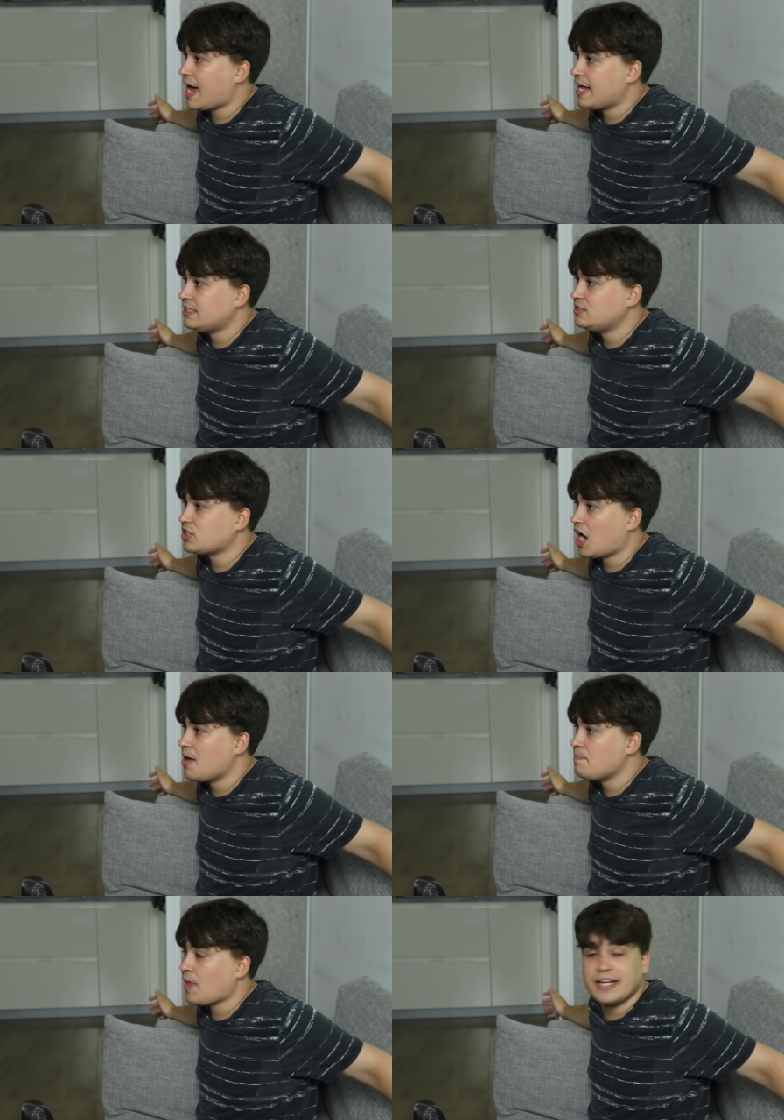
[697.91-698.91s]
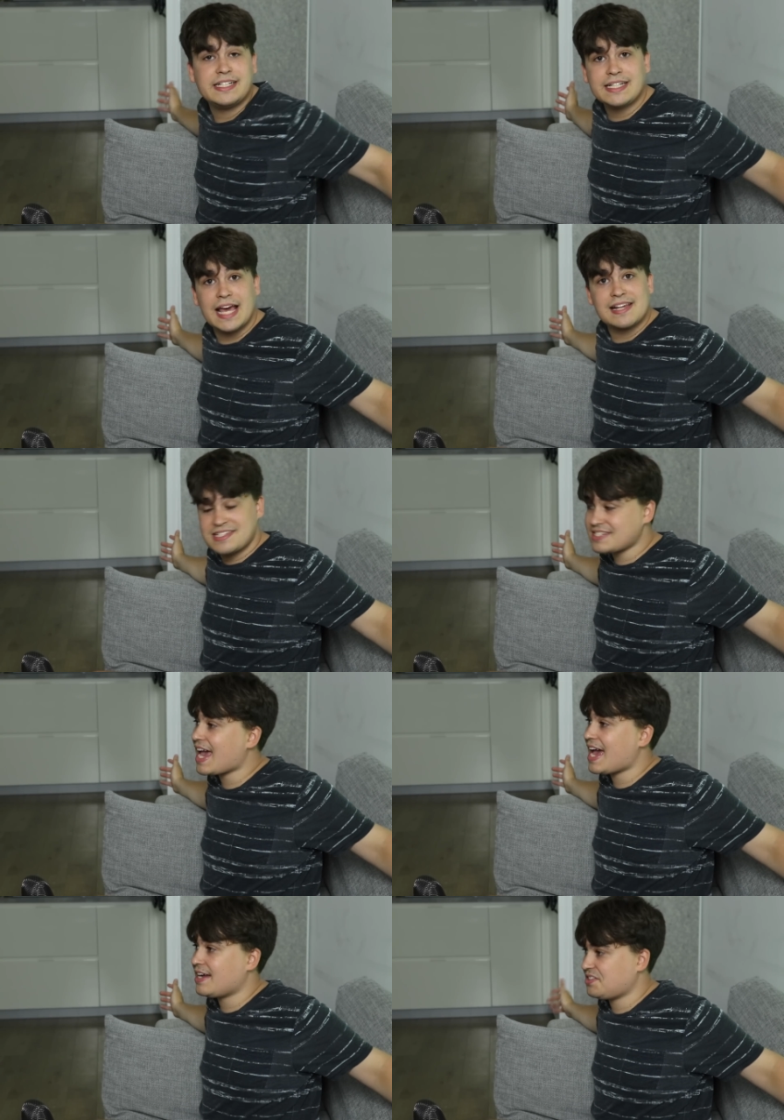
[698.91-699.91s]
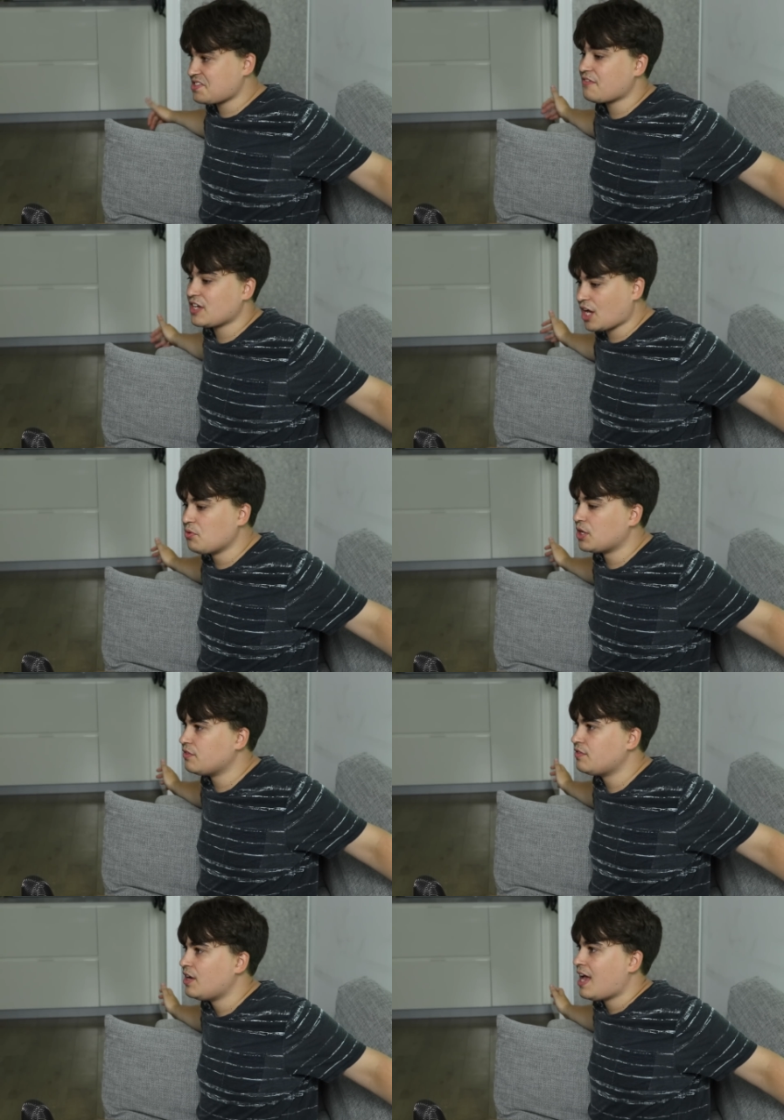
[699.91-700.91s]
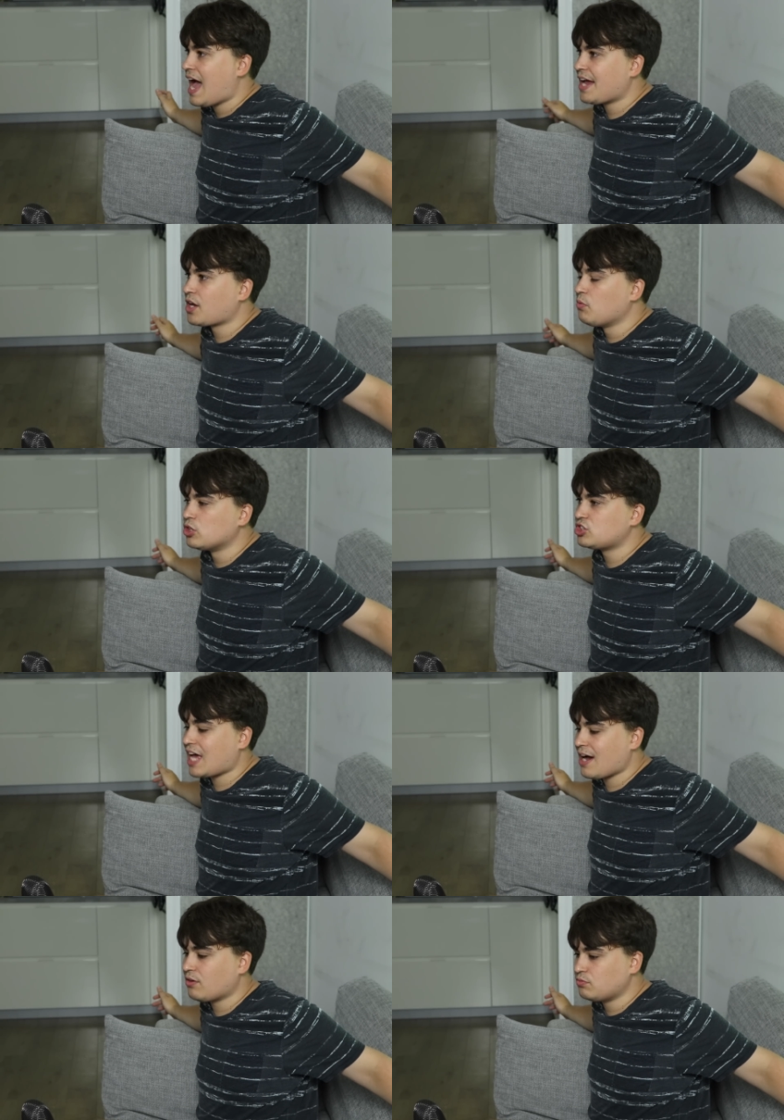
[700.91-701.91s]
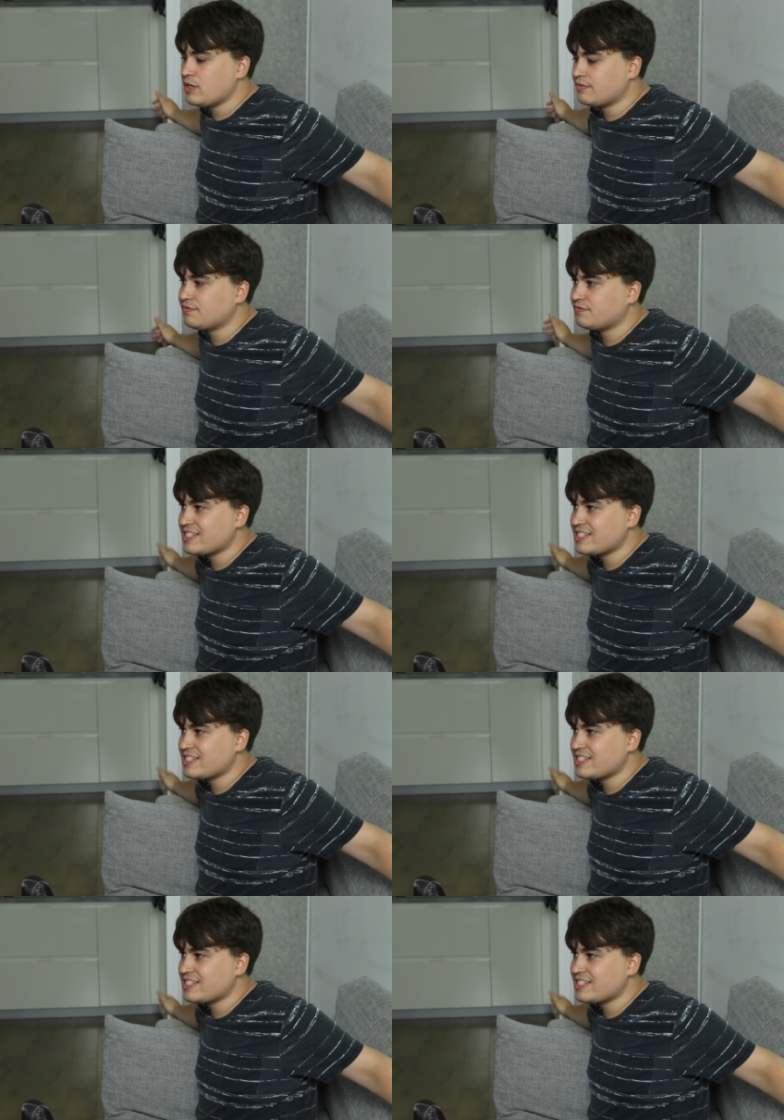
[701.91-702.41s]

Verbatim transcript: and um, I didn't get as scared as I think I would have had I watched that with